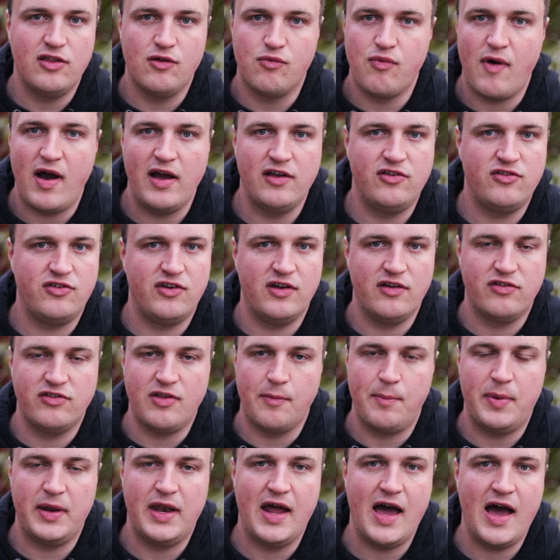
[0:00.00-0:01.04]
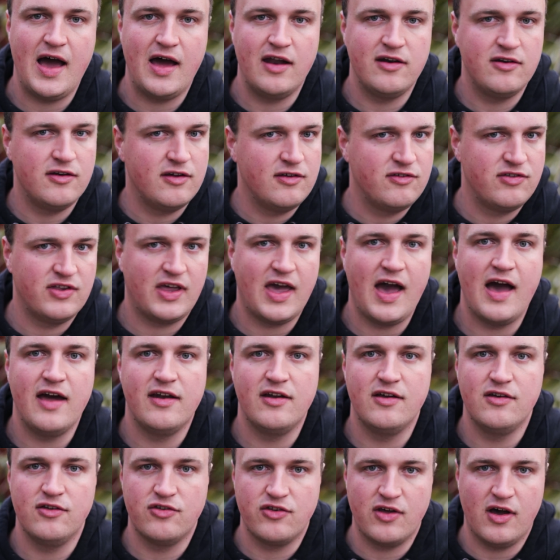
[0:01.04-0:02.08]
the ricinus, the bananas,
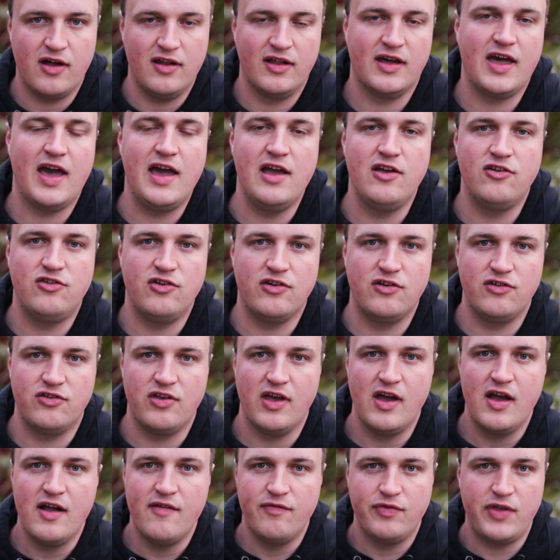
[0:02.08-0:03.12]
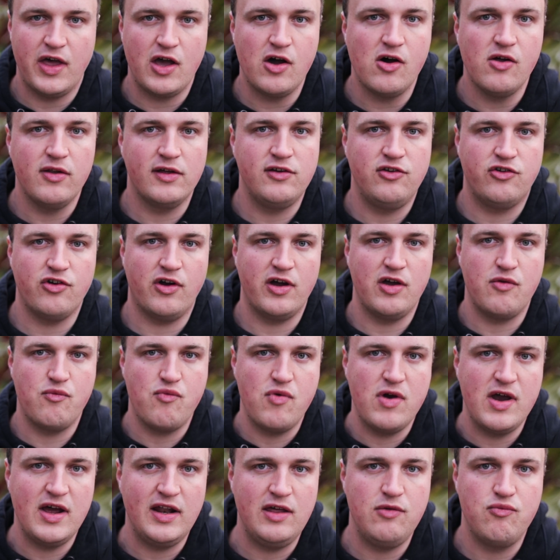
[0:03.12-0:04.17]
cannas, colocasias, they all enjoy
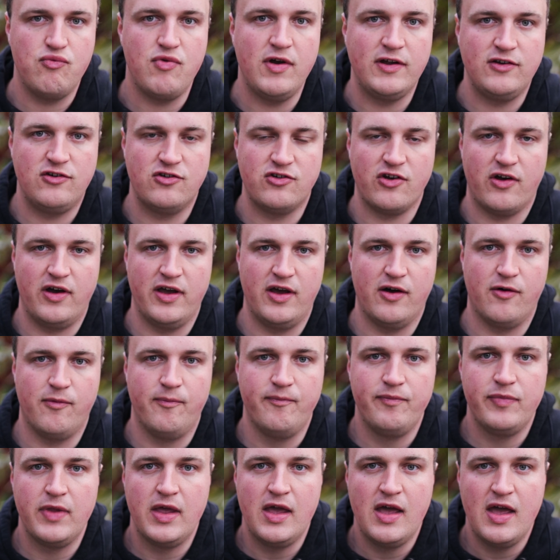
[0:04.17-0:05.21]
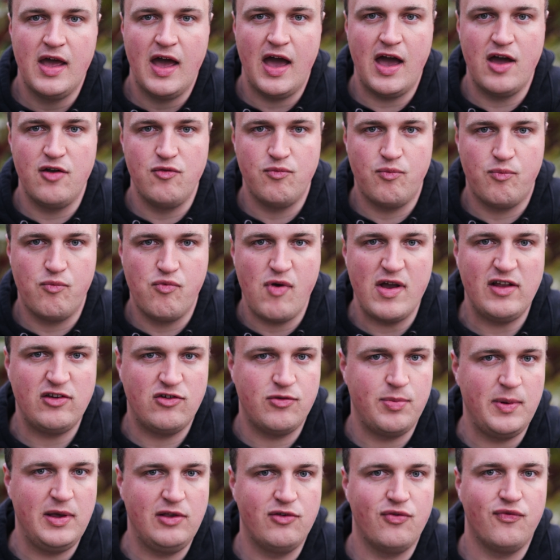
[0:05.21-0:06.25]
really rich soil. And
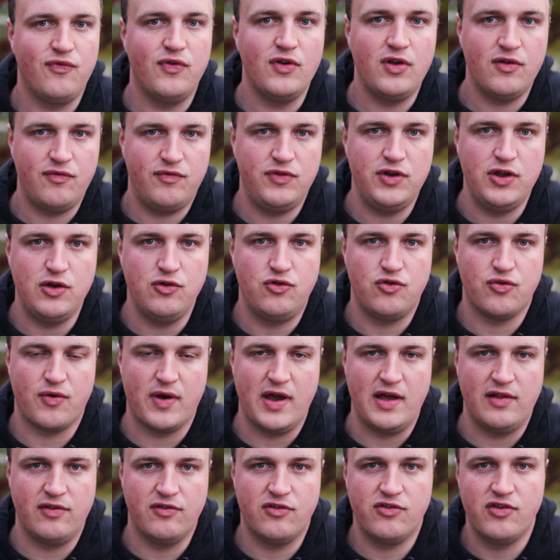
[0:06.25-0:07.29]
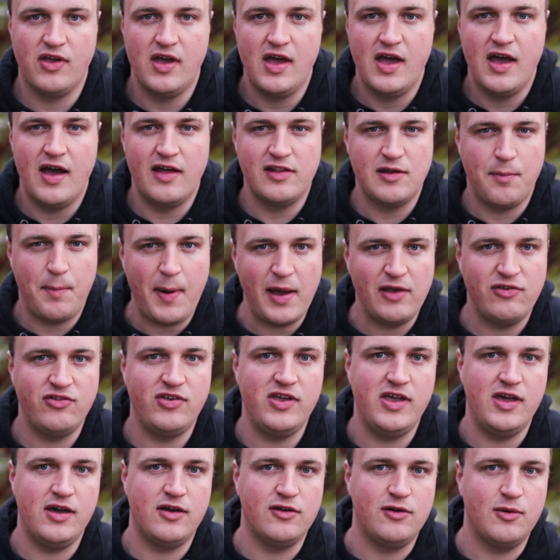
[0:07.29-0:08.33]
rich means full of nutrients. And the best
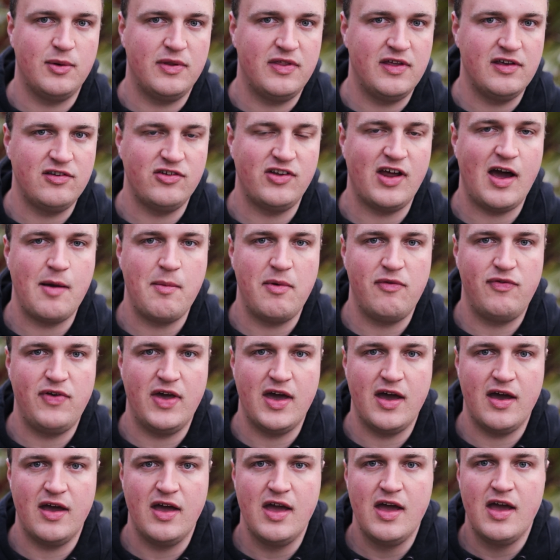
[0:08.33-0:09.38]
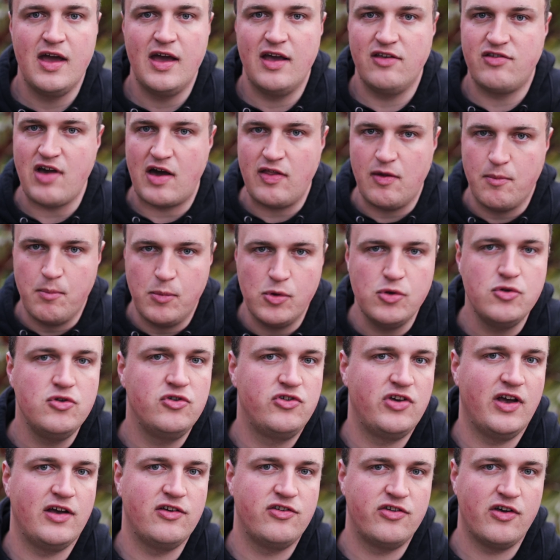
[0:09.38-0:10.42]
thing you can do at this time of year is either
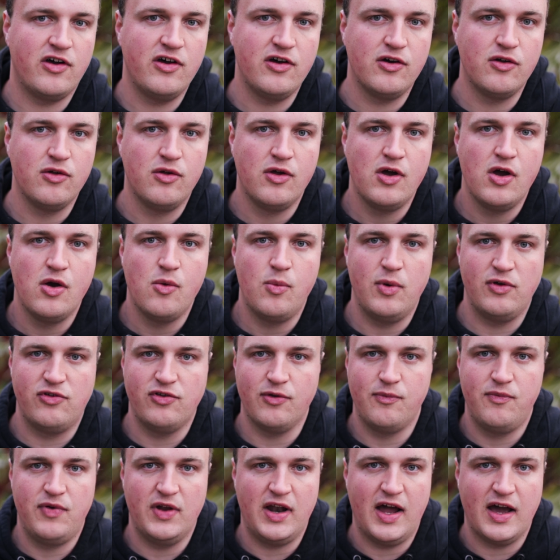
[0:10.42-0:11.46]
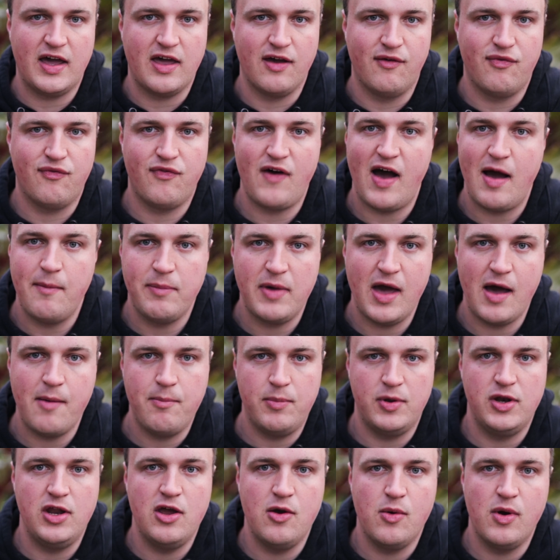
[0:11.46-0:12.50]
mulch that soil with something like a
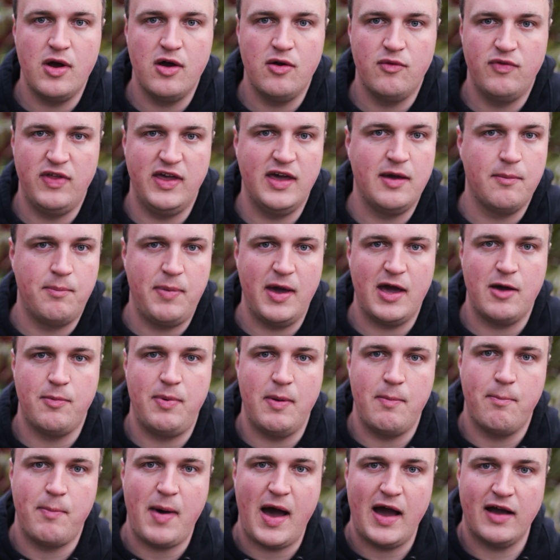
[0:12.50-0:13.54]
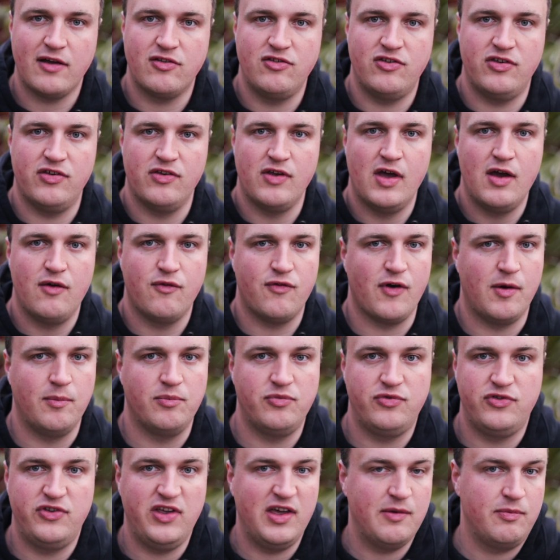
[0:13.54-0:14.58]
farmyard manure that you can pick up in bags
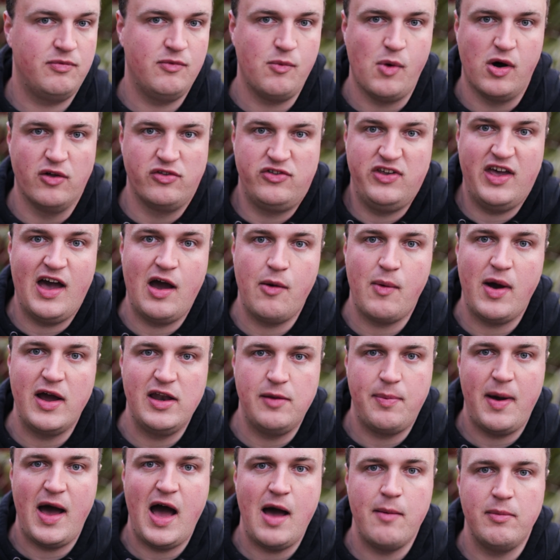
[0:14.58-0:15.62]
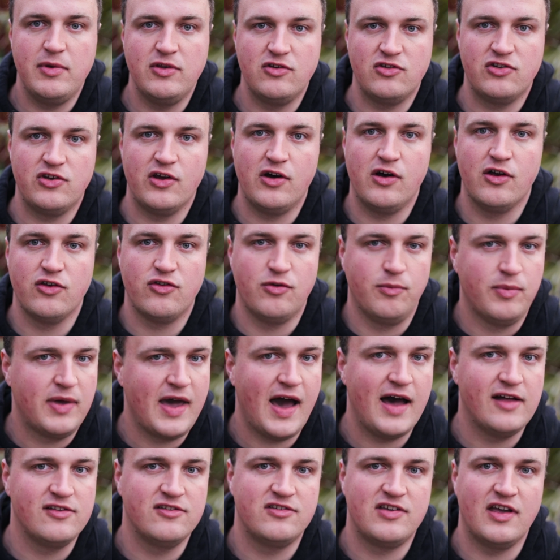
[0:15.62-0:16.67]
from DIY department stores, from
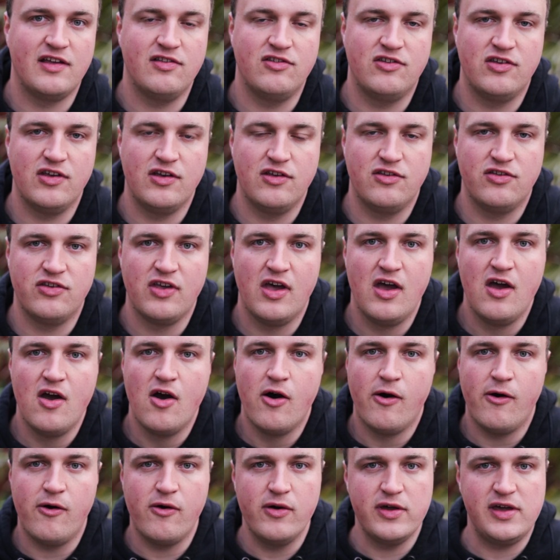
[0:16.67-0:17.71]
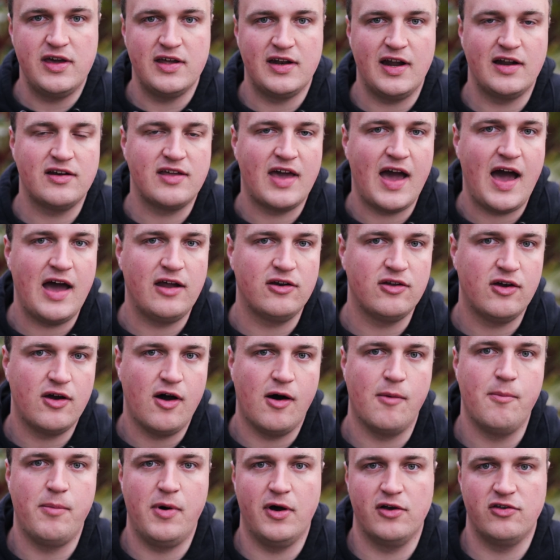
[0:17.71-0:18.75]
garden centres, or you can add garden
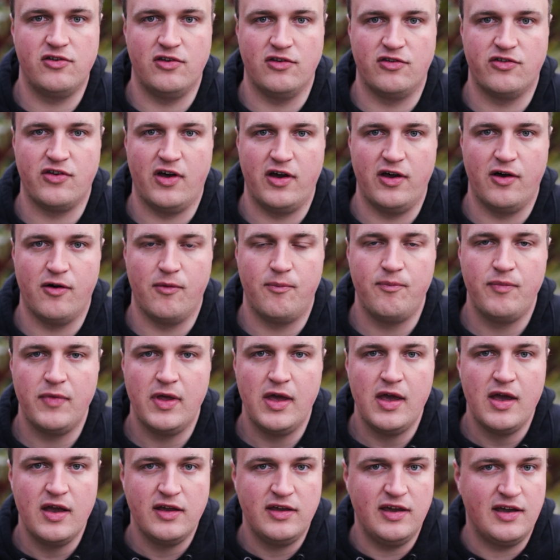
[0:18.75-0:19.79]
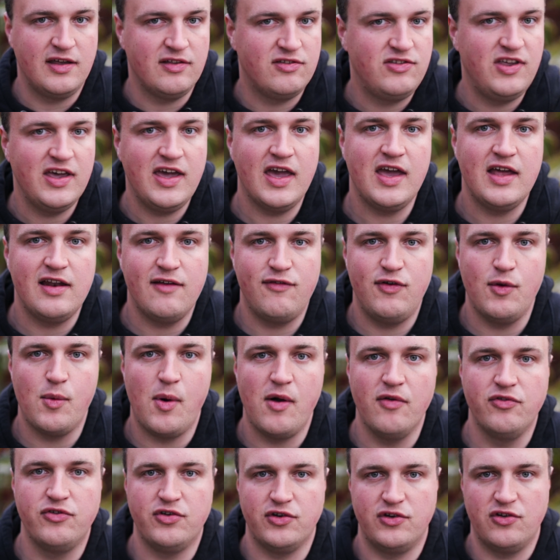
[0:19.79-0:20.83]
compost to soil. You can dig it in if you
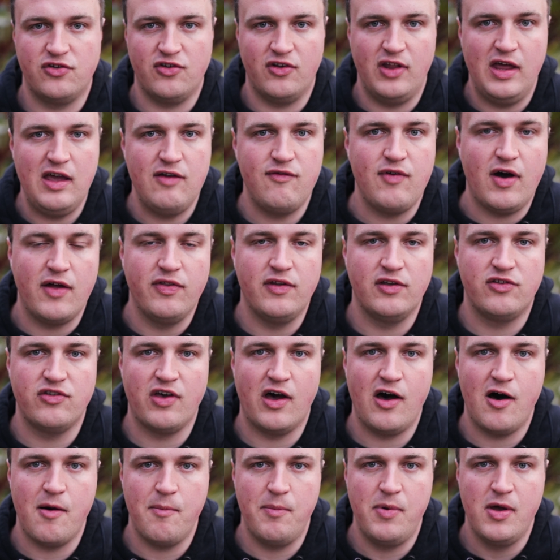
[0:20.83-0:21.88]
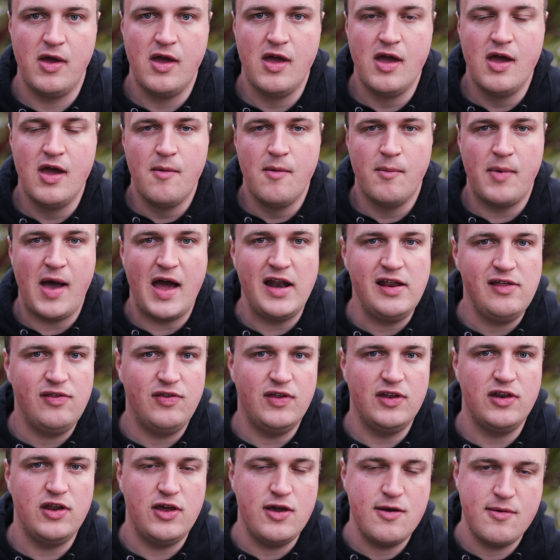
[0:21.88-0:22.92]
want, or just leave it on the top. But
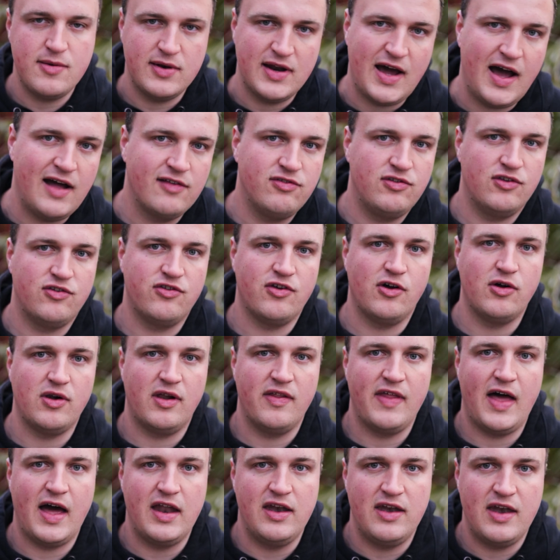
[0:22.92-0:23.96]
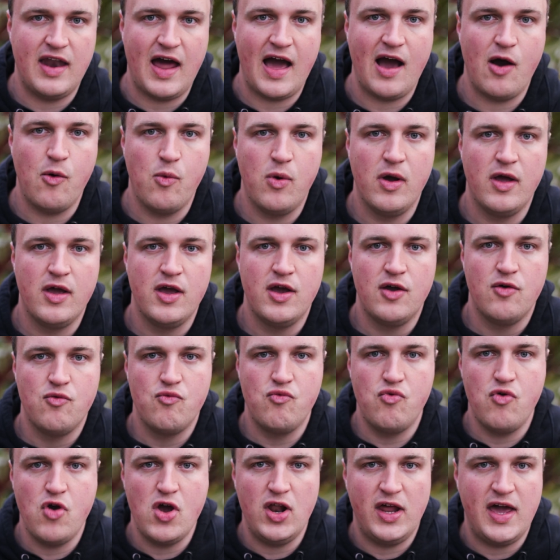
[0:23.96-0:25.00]
anything that you can add to soil like that now
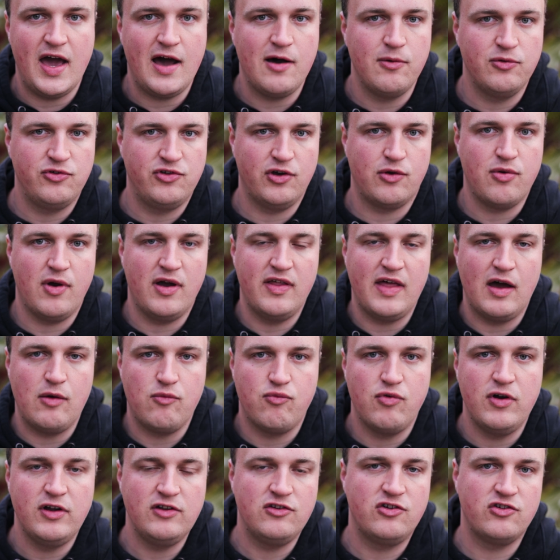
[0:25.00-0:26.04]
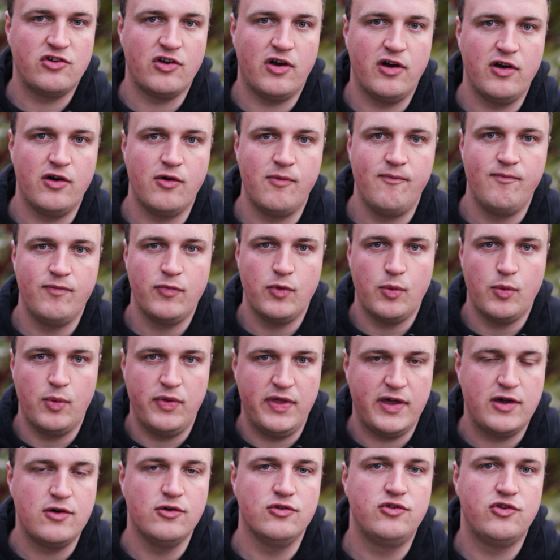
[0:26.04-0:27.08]
really helps to create that rich soil with
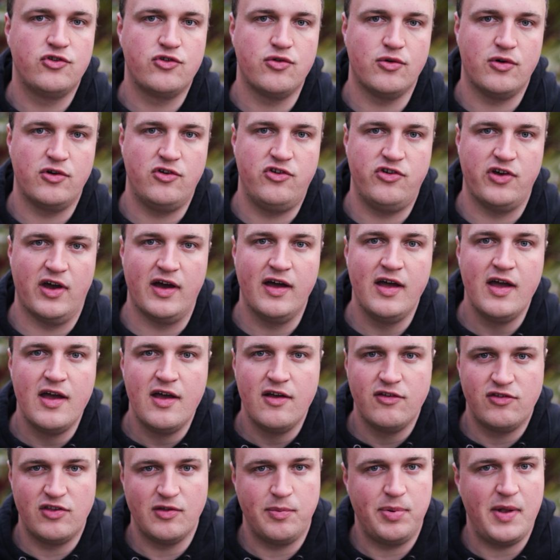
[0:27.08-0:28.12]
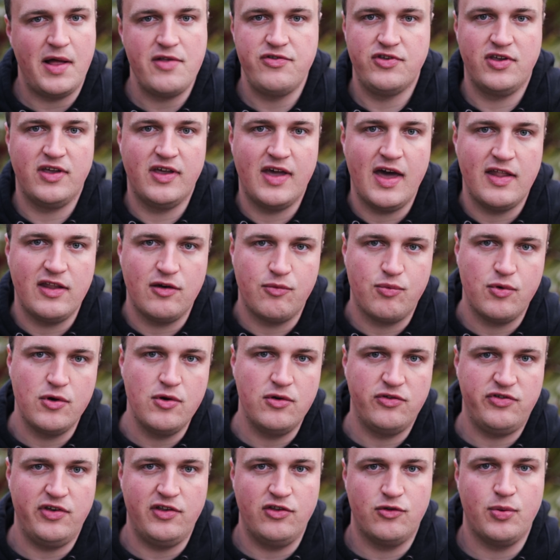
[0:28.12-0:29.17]
a good structure, so the plants can get the
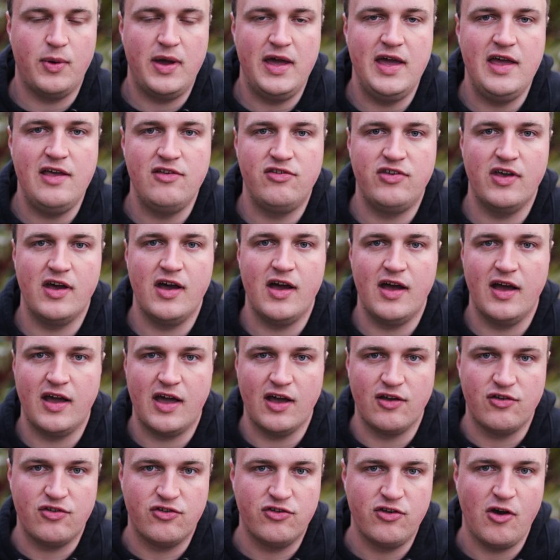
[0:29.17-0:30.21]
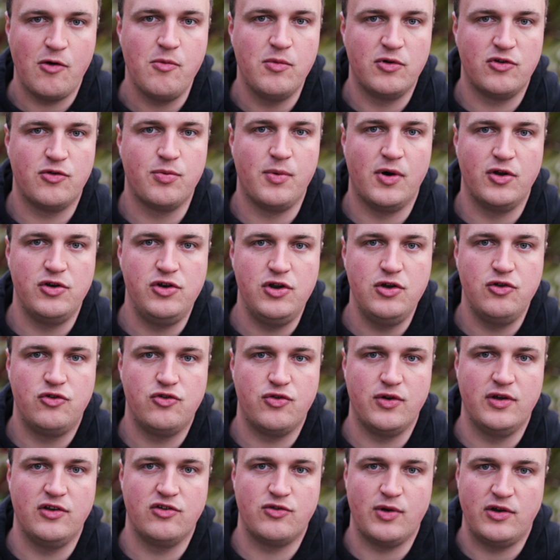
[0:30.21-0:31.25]
roots into it easier and get so much more
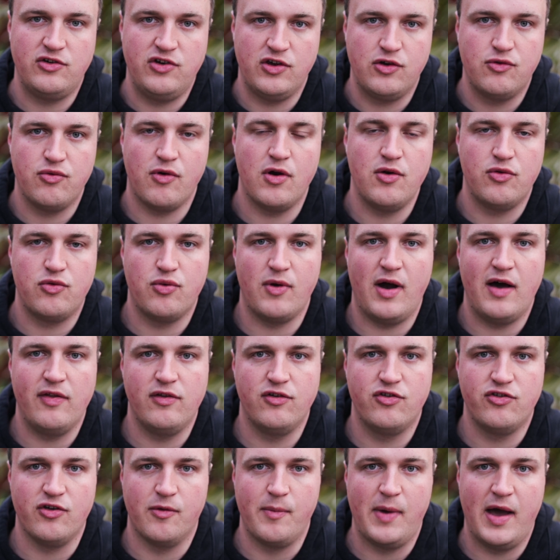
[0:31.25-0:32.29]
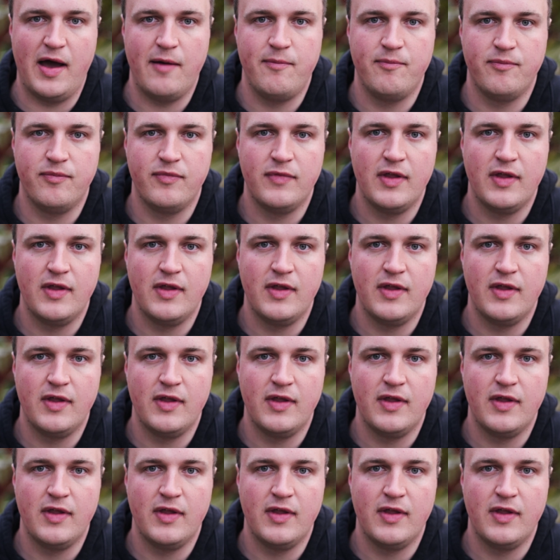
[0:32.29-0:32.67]
nutrients to actually grow throughout the summer.